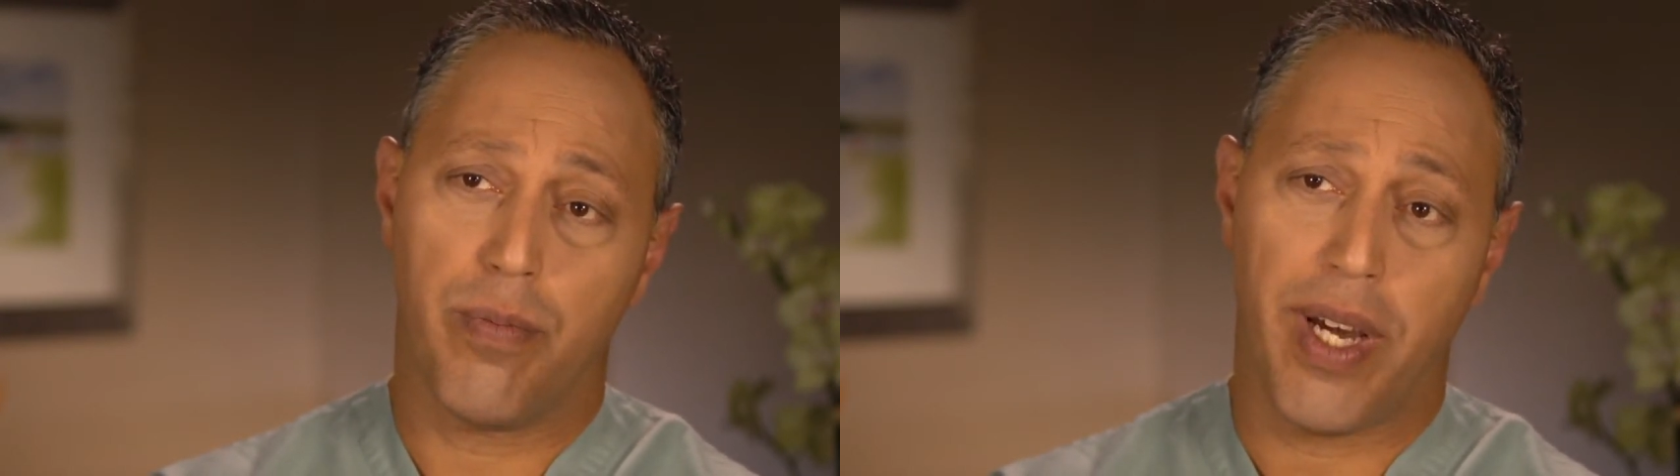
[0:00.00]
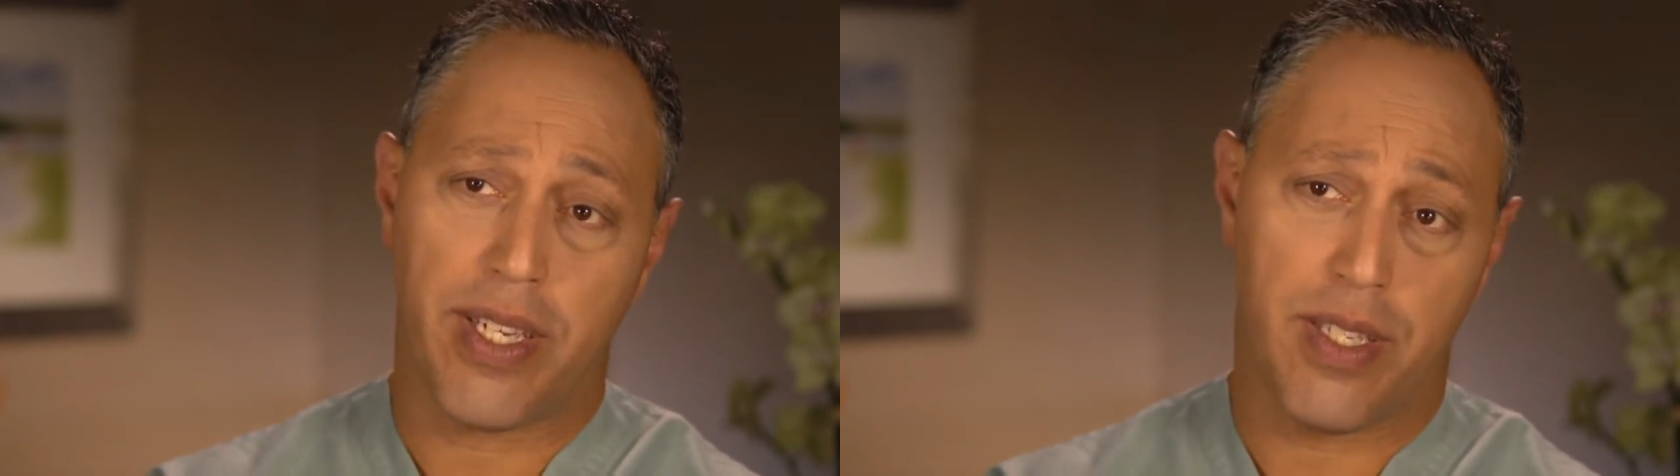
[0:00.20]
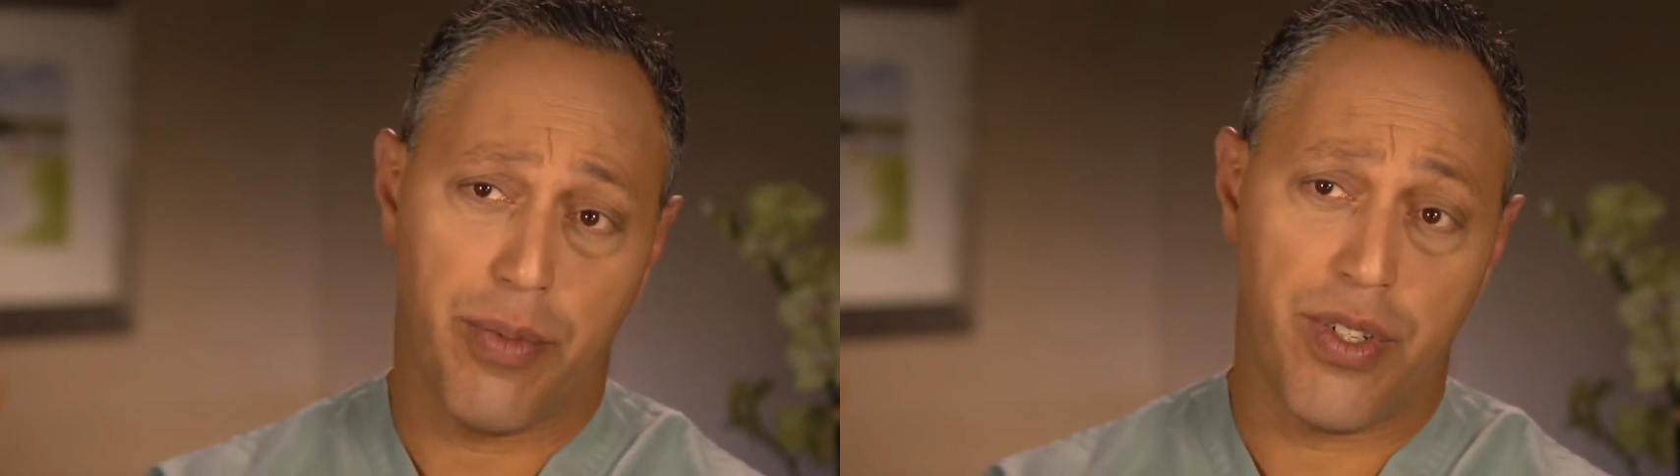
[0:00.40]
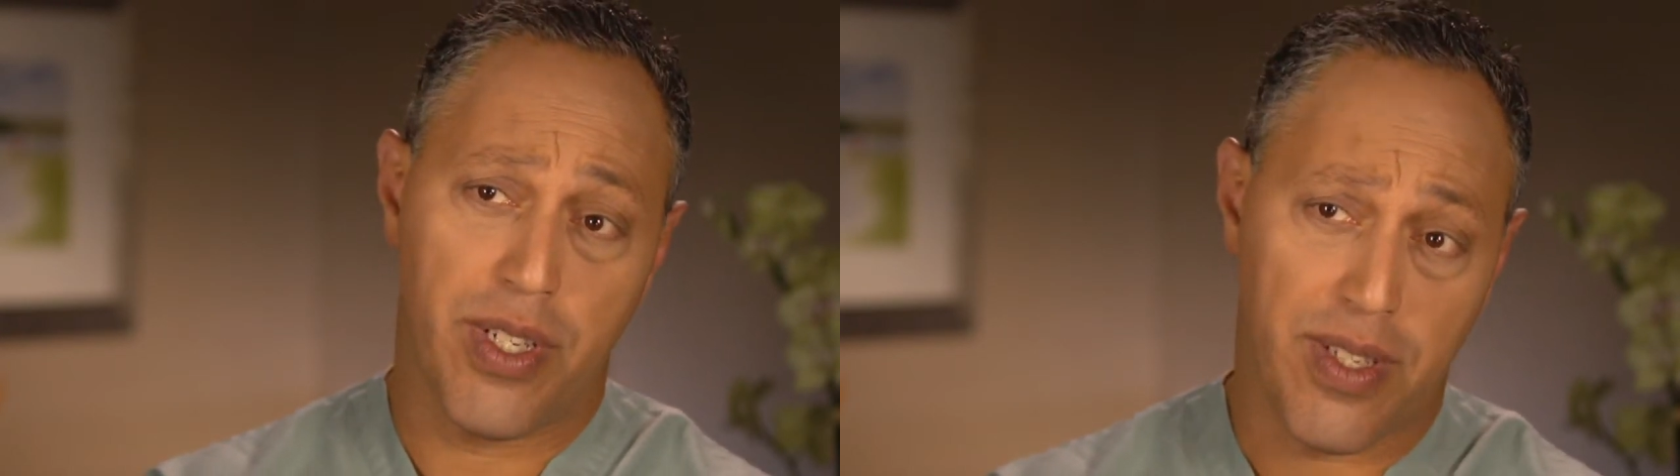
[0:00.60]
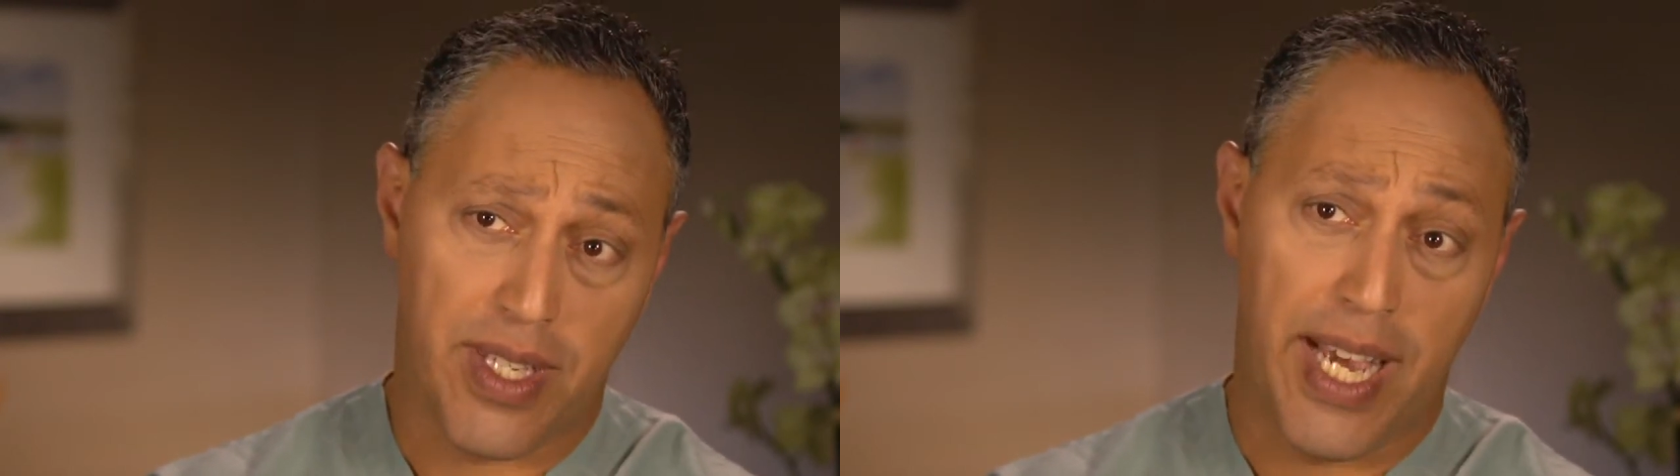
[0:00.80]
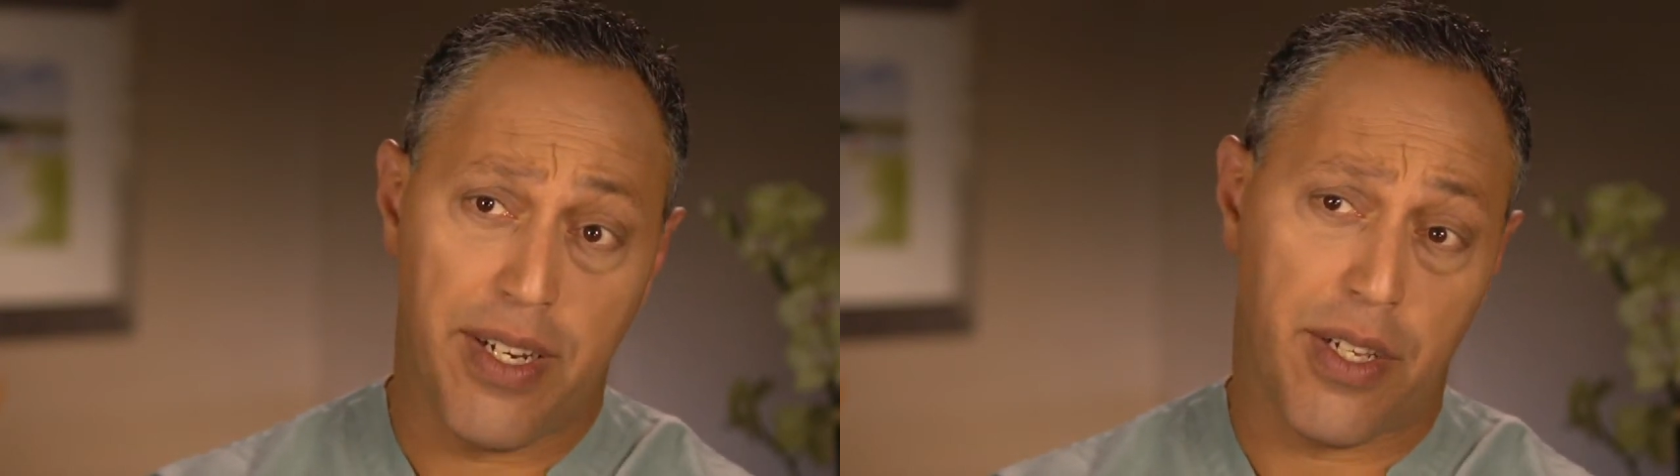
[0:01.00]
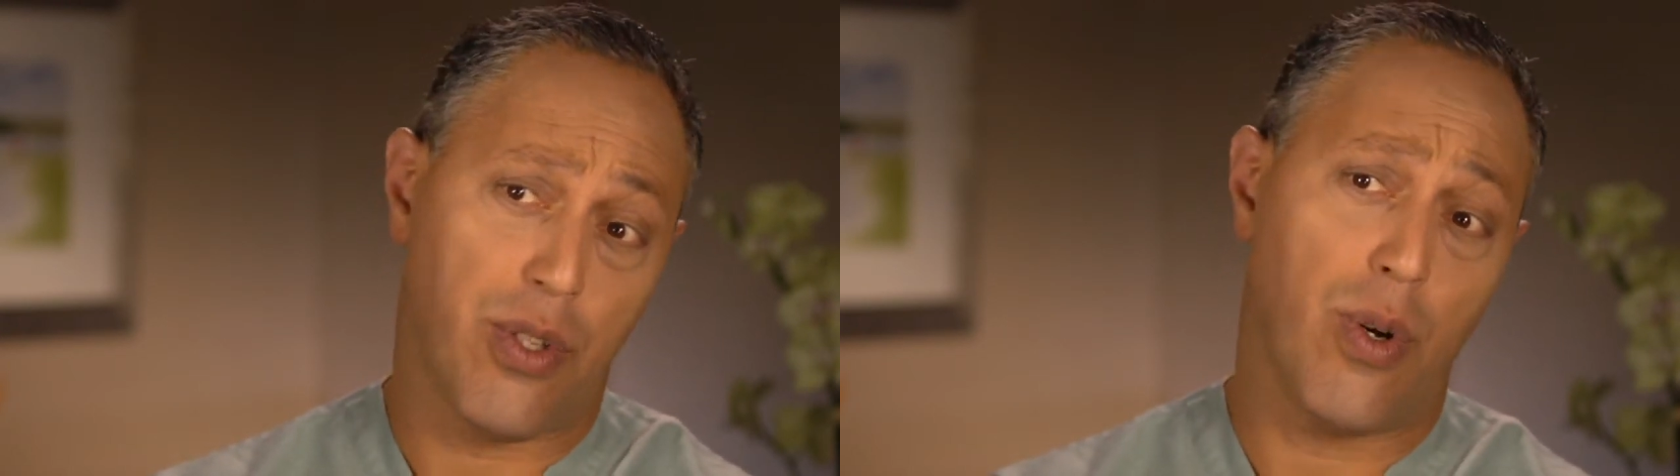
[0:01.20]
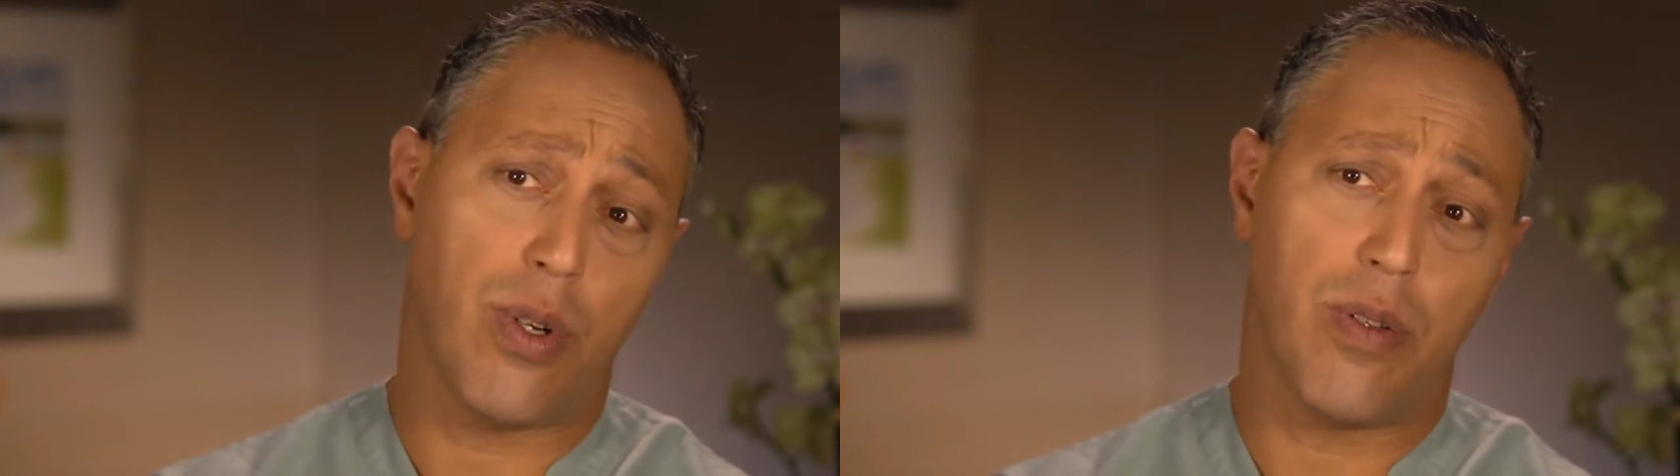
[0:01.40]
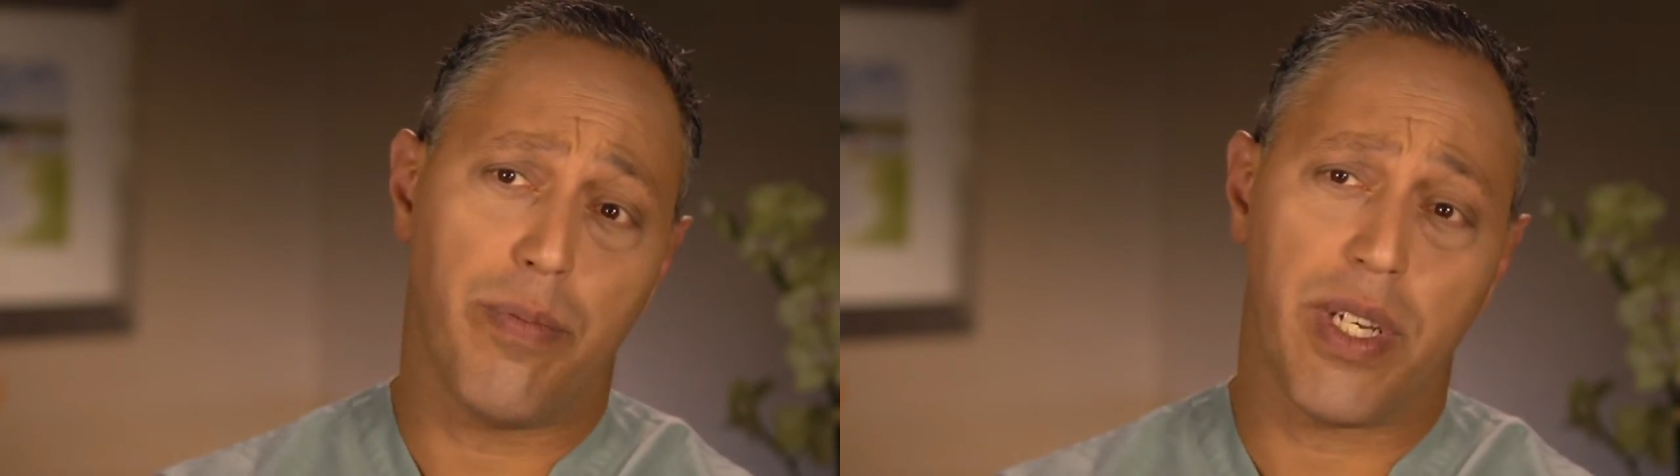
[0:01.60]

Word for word: my experience is anecdotal